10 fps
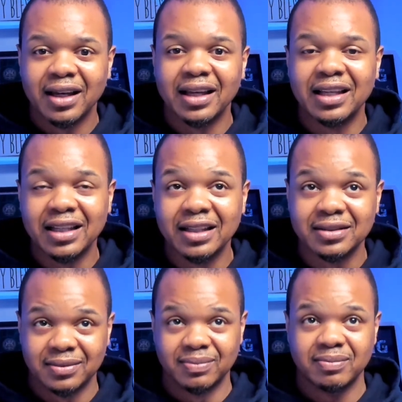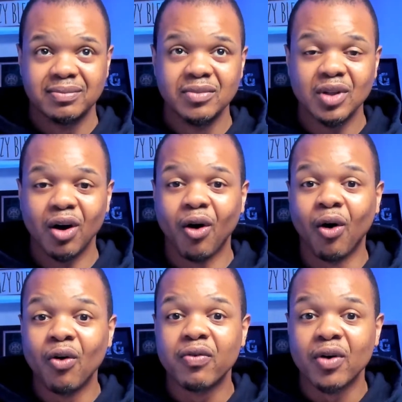is
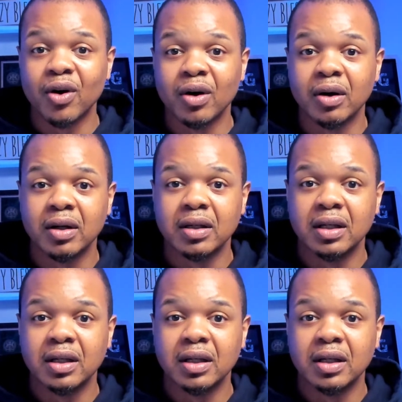over